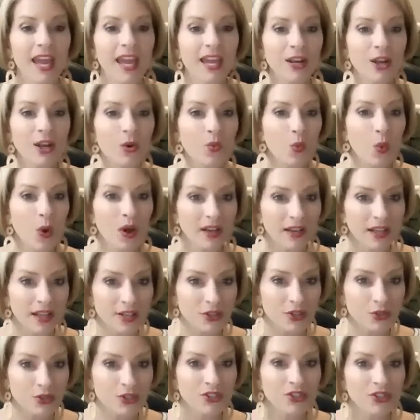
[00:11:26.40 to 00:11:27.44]
and a
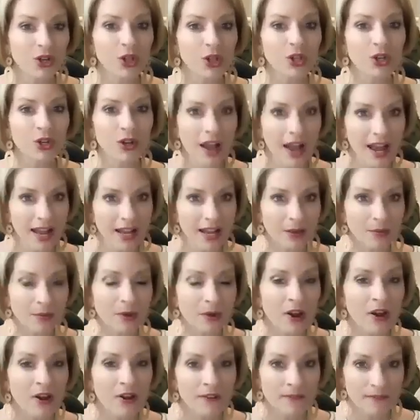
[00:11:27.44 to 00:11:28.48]
$100
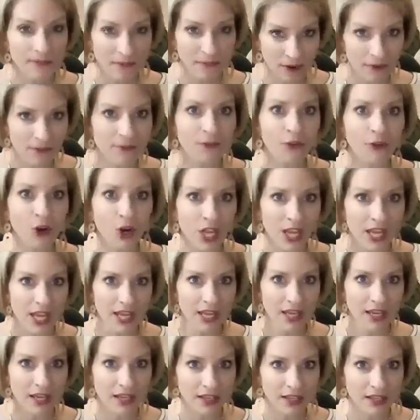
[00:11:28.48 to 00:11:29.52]
item for
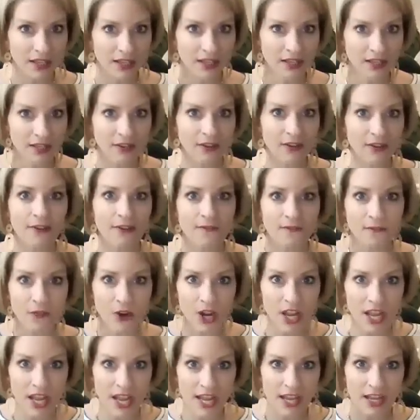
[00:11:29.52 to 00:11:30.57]
free.
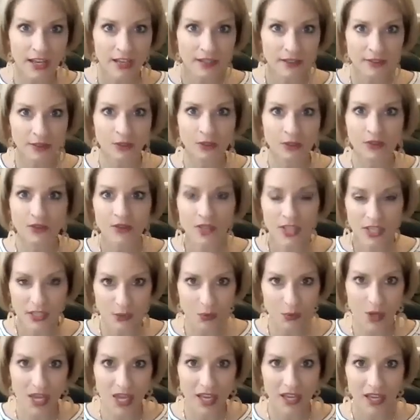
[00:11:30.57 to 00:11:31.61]
Free
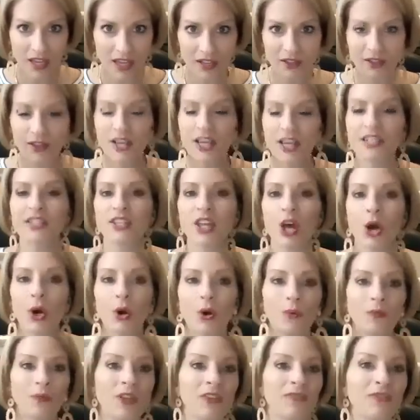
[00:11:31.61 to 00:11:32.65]
this week.
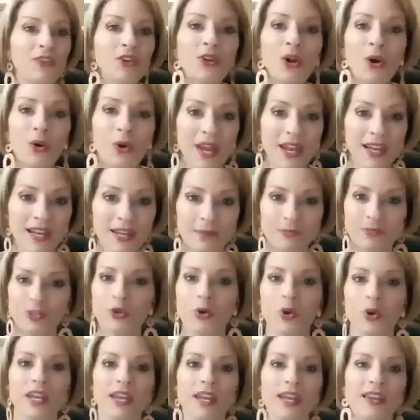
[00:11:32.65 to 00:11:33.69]
So if you don't end up
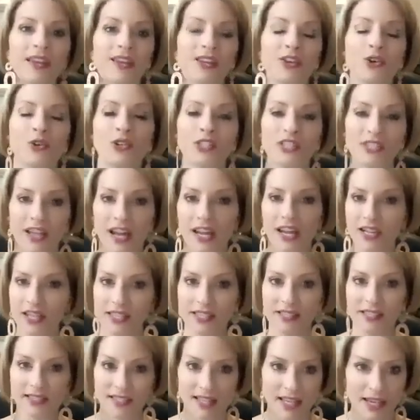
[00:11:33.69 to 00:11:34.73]
joining your
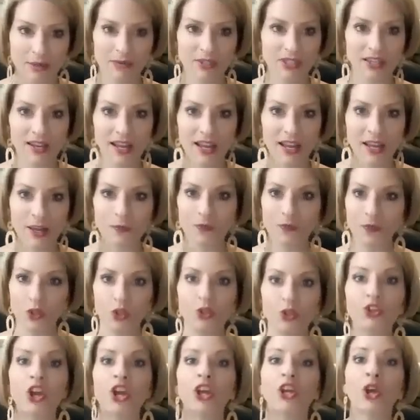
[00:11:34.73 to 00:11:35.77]
stylist team tonight,
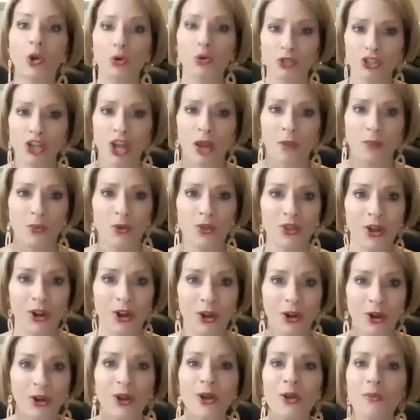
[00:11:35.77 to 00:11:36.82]
you should go shop with
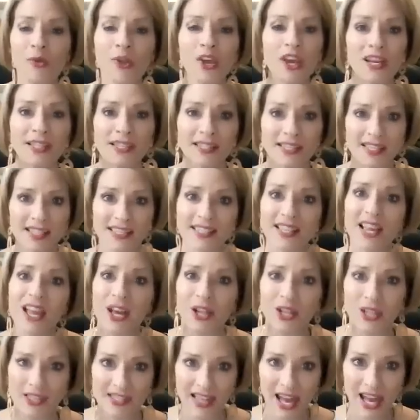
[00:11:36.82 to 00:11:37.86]
her because the
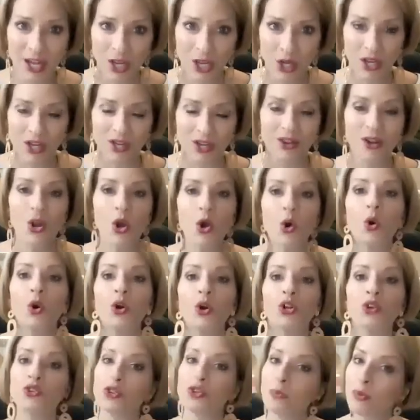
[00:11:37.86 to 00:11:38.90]
sale is that good.
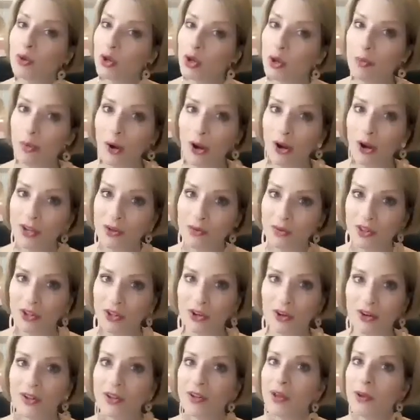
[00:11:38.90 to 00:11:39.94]
Or you should book a party with
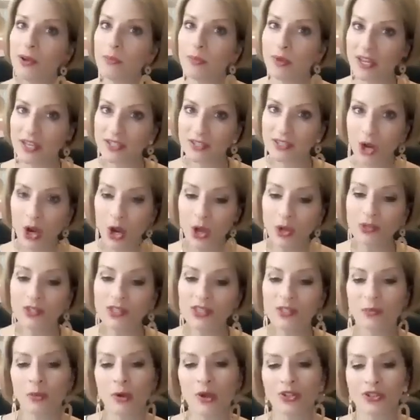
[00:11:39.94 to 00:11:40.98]
her because our
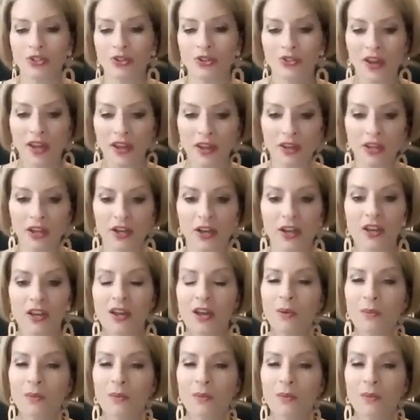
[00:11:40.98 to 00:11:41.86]
hostess perks are that good.